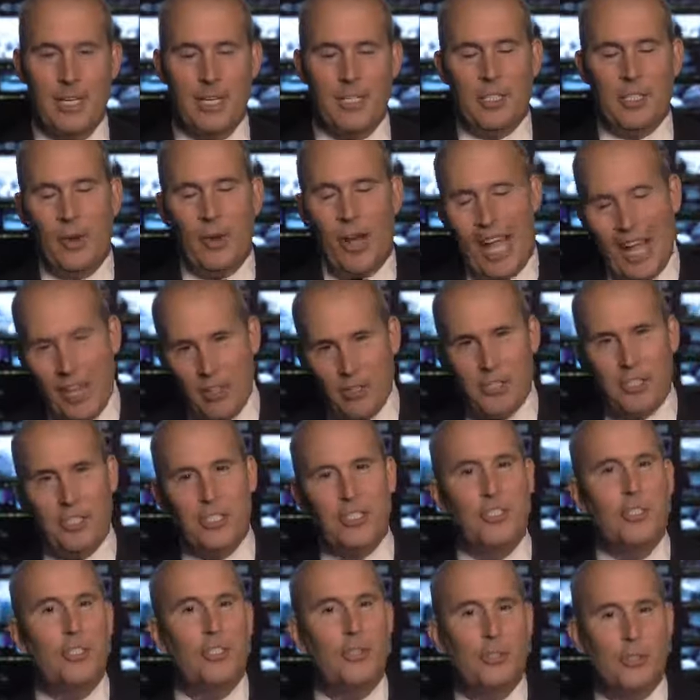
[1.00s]
So how
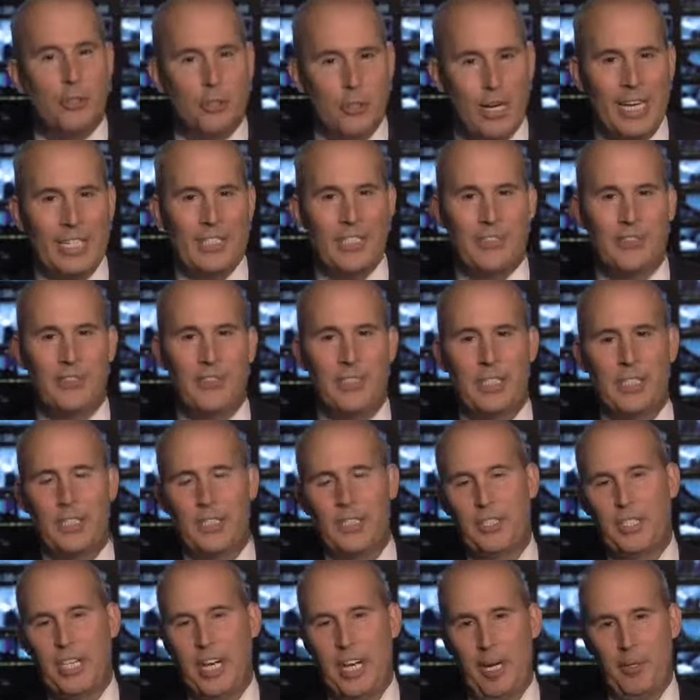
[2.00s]
should you dress for
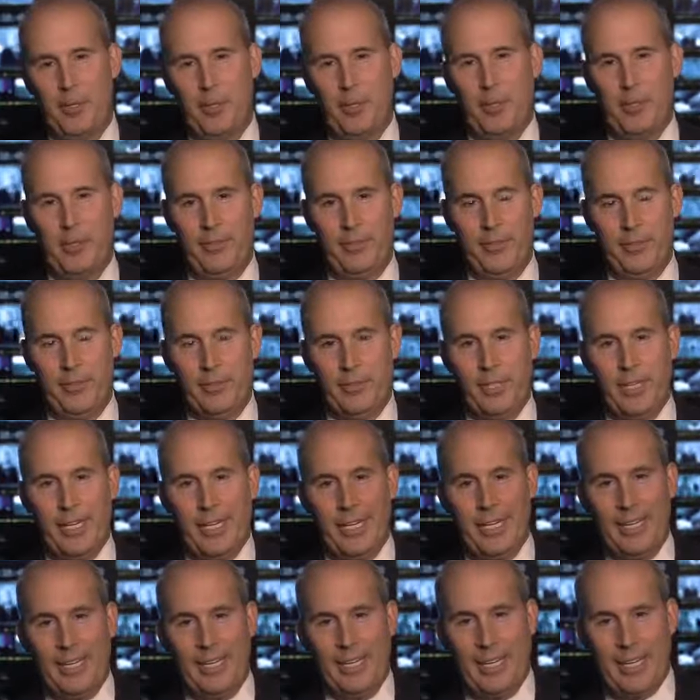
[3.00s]
your job interview?
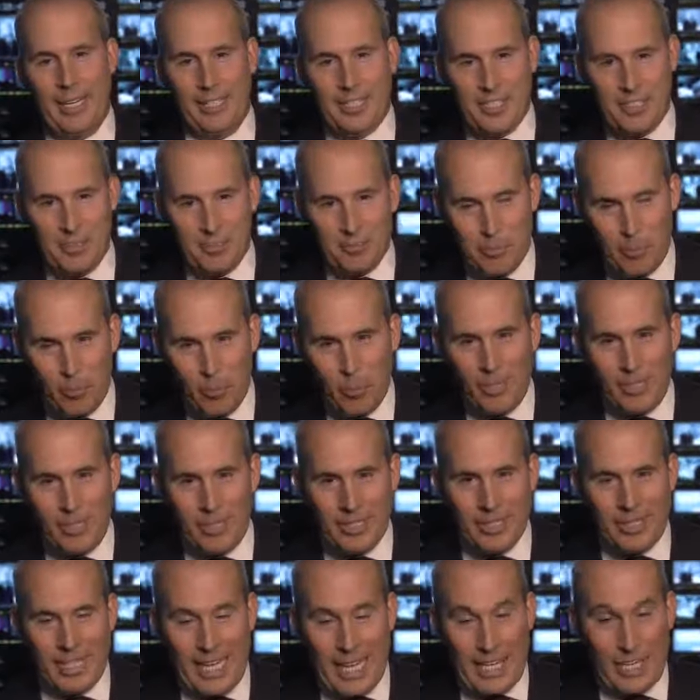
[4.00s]
It's
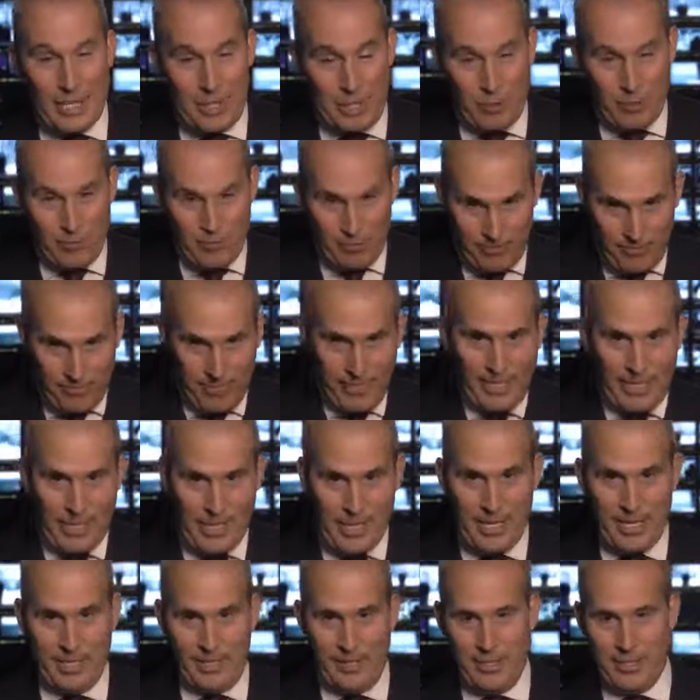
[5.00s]
important that you fit
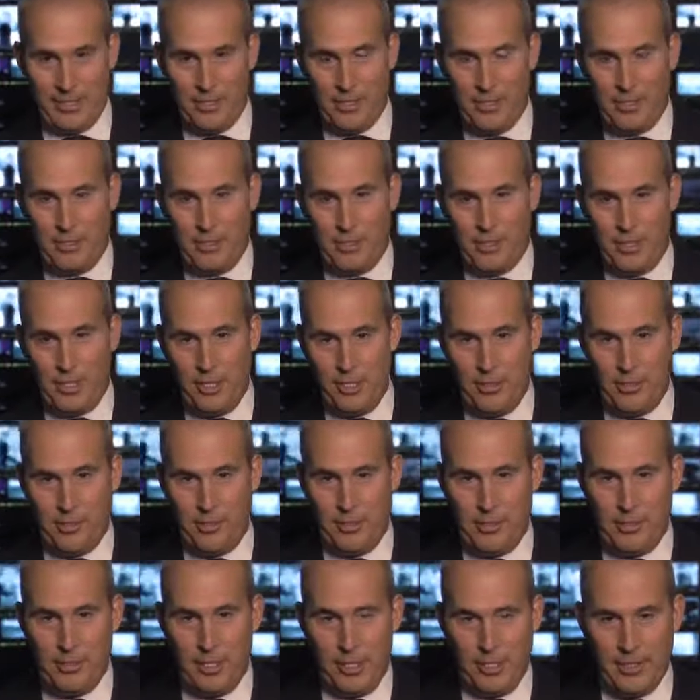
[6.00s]
in, that you show
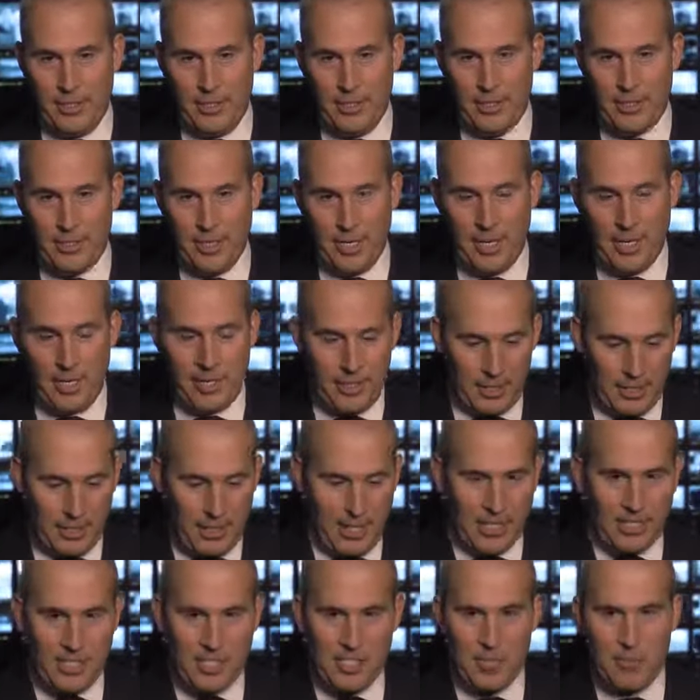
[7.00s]
you understand the
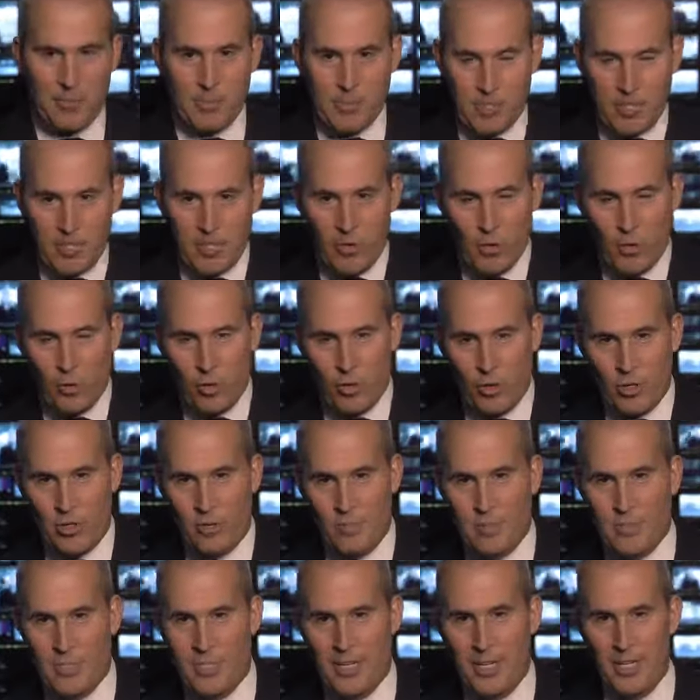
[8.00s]
customs, the
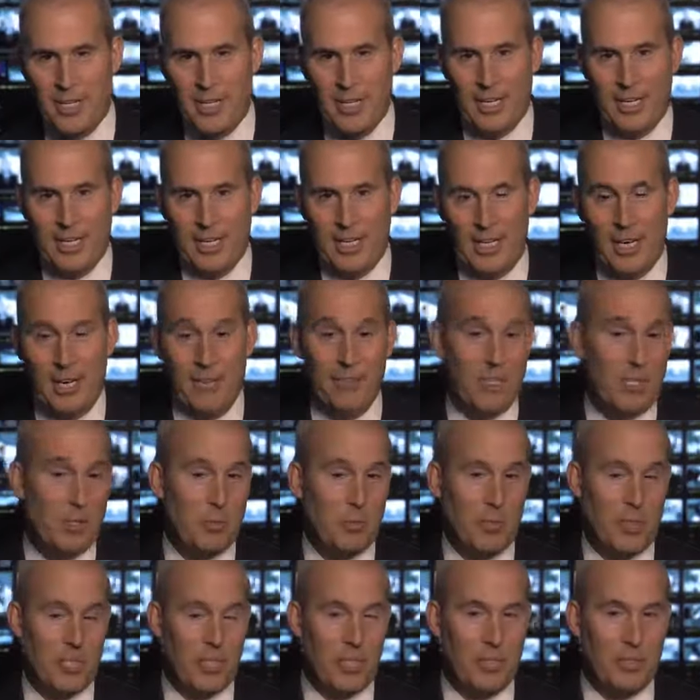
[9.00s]
norms of this
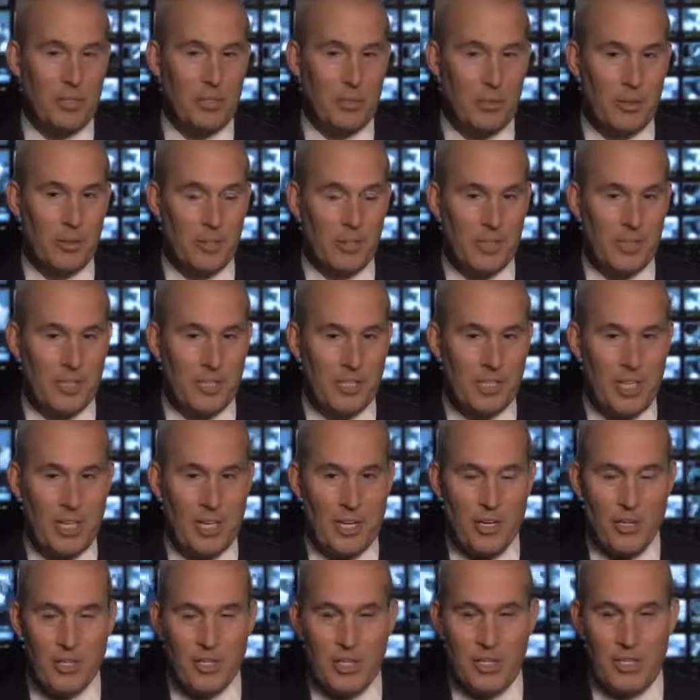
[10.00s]
particular
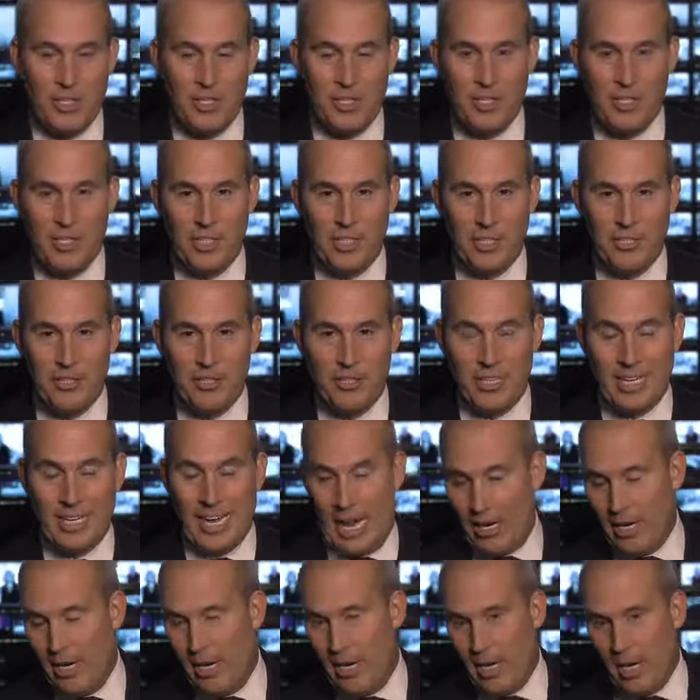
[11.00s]
organization and this industry.
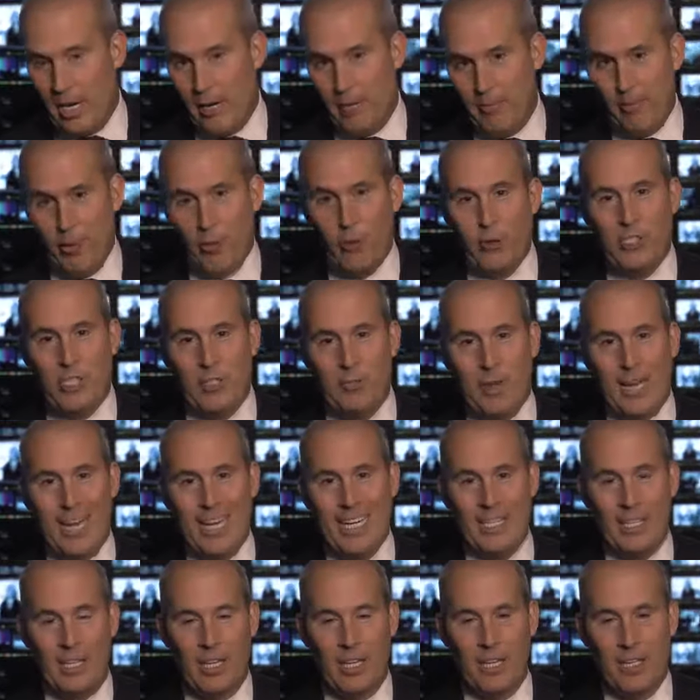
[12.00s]
Now, most of
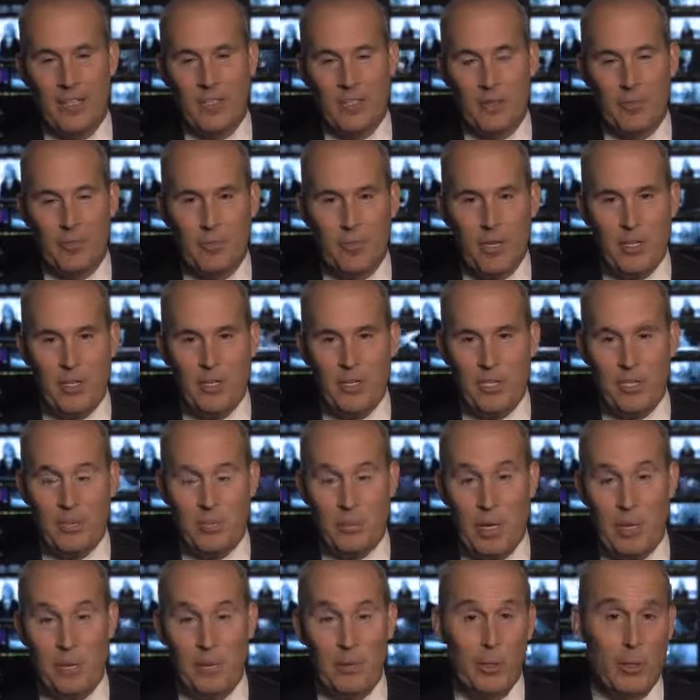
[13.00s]
my clients are business
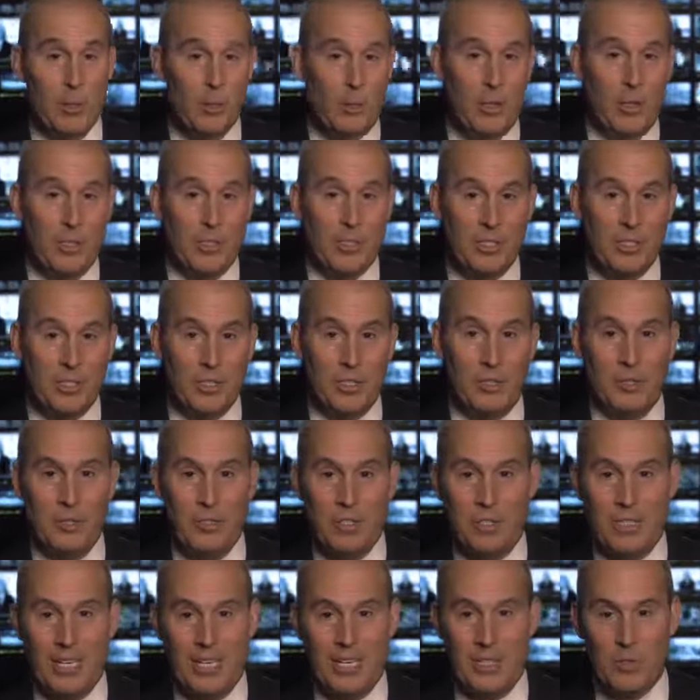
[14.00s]
people who wear
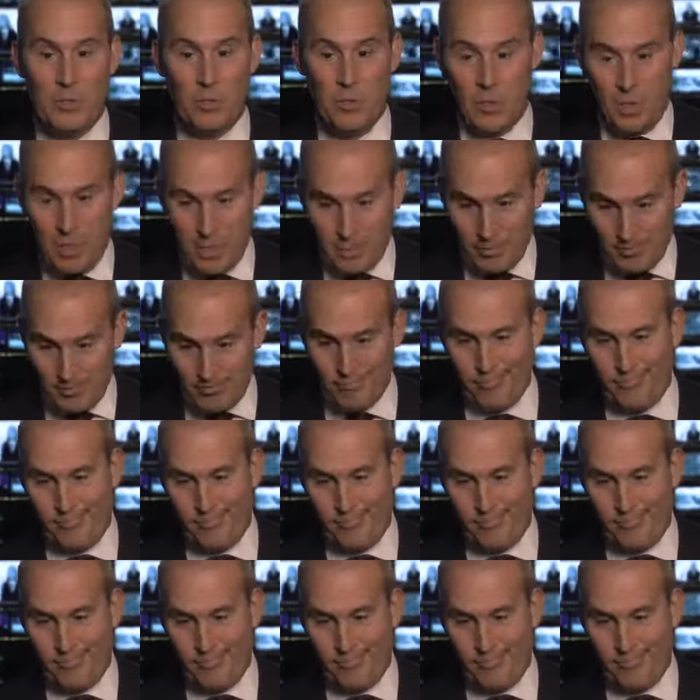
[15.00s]
suits. That's why